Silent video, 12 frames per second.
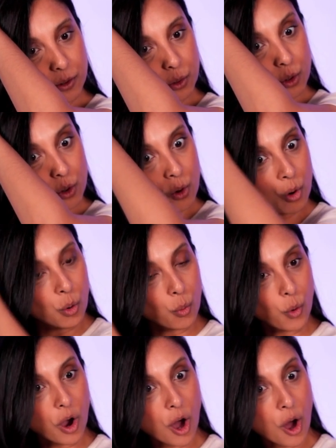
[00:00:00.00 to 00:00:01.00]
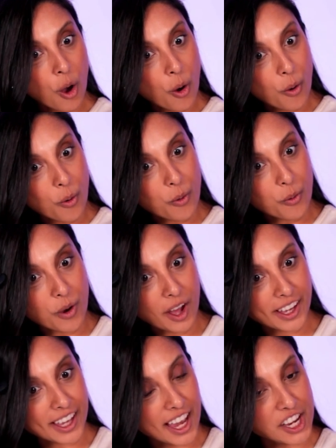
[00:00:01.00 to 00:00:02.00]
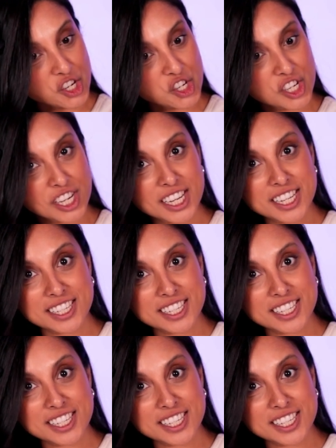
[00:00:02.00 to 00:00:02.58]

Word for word: Ooh, whoa. Okay, she